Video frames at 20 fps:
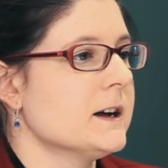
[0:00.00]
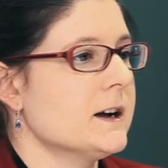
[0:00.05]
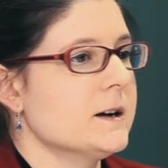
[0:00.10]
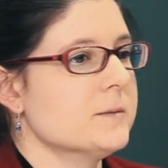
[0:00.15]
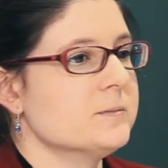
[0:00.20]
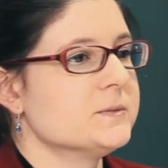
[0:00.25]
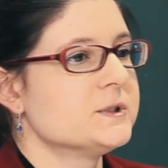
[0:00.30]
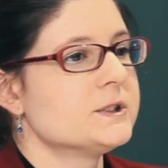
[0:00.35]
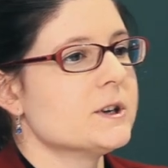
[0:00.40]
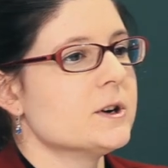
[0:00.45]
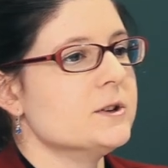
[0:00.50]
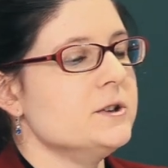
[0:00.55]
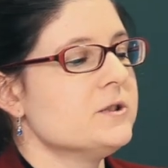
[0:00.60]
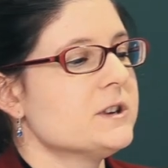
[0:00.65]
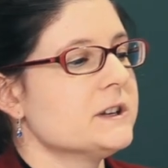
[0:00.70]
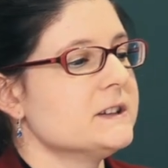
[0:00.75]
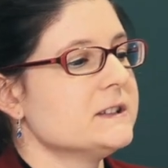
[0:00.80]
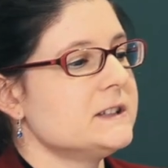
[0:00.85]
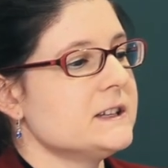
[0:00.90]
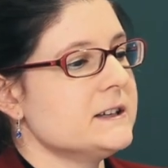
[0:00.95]
Um, so you
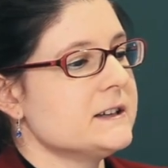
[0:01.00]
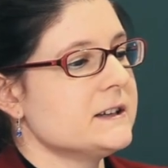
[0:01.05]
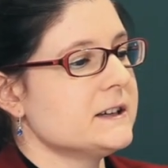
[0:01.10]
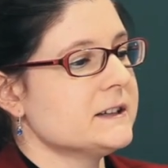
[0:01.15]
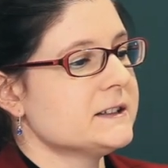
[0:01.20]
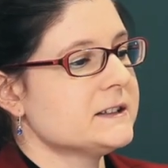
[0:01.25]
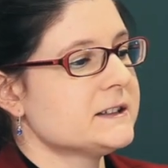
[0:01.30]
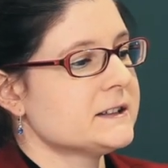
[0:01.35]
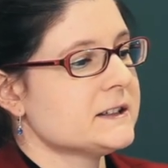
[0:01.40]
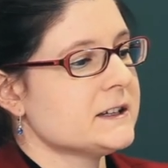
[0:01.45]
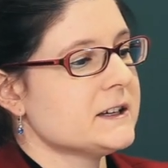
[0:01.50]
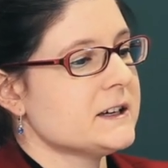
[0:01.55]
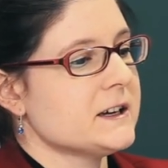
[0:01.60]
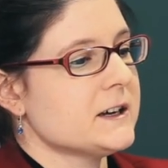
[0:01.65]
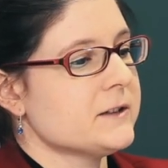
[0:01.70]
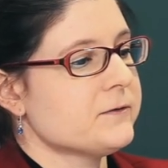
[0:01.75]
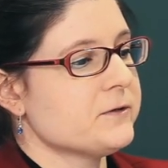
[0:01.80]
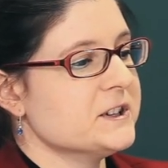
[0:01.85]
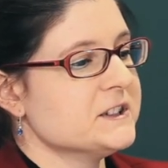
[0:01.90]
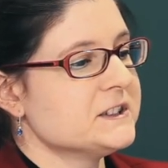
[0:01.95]
can see this,
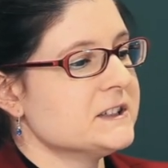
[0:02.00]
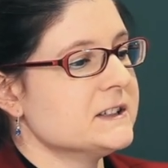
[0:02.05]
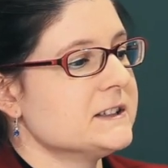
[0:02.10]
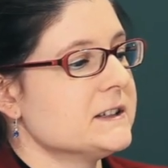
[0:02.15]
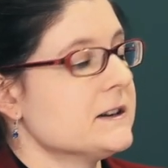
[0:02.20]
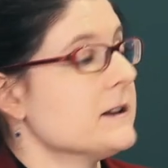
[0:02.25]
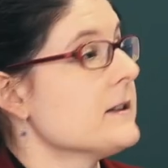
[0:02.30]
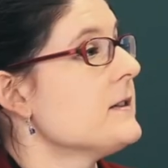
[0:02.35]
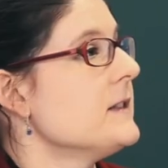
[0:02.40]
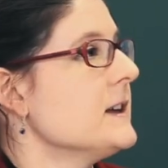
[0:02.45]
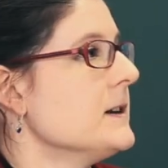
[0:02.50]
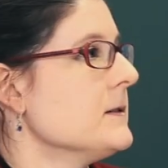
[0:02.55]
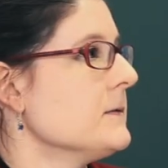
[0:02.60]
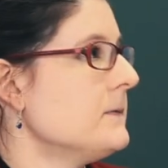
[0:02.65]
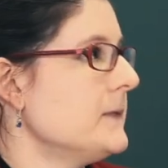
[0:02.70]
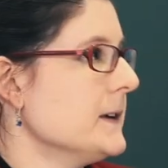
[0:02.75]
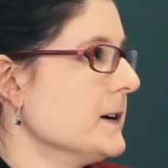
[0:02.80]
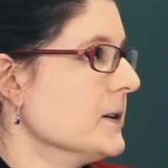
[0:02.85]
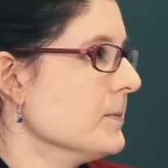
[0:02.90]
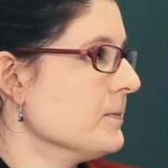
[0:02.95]
for instance, in a thin
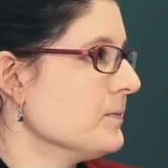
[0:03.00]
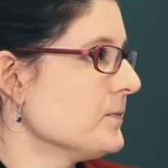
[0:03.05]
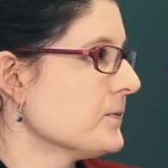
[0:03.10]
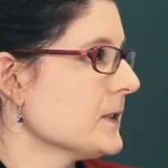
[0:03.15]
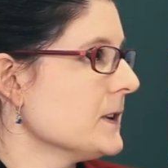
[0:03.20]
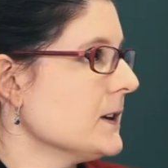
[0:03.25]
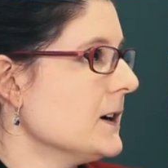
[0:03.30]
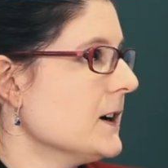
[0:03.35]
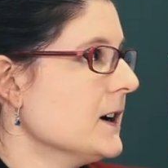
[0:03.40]
film,